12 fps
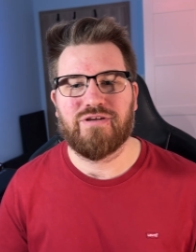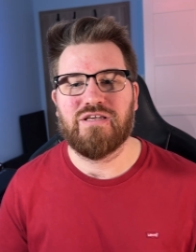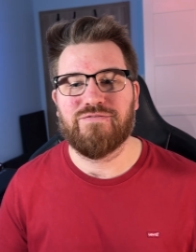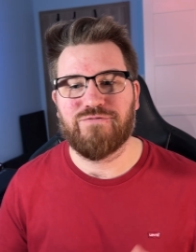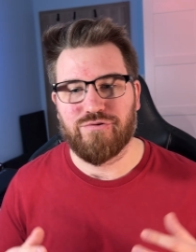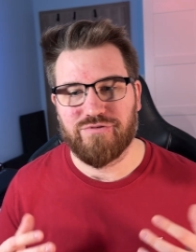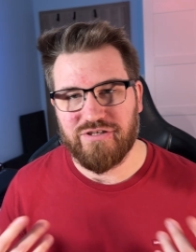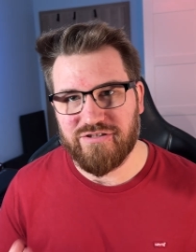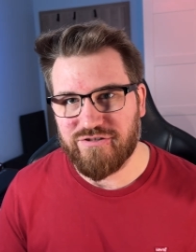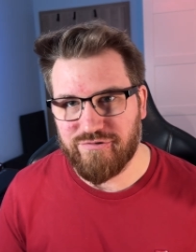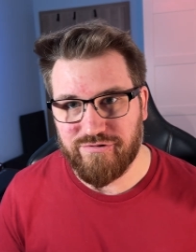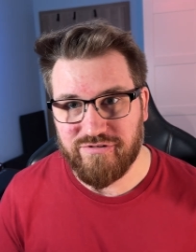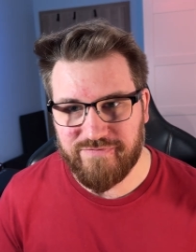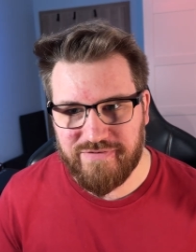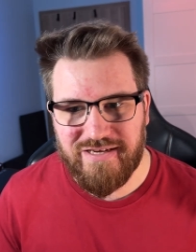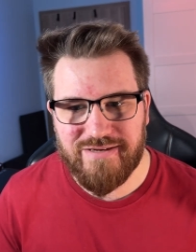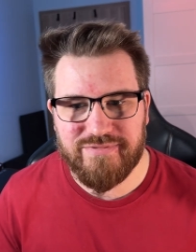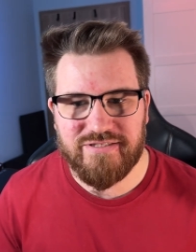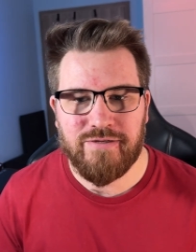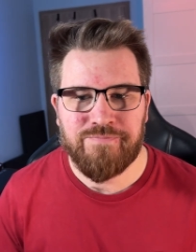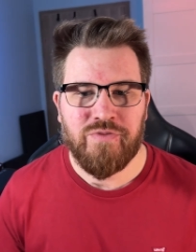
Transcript: if you need to use VMs,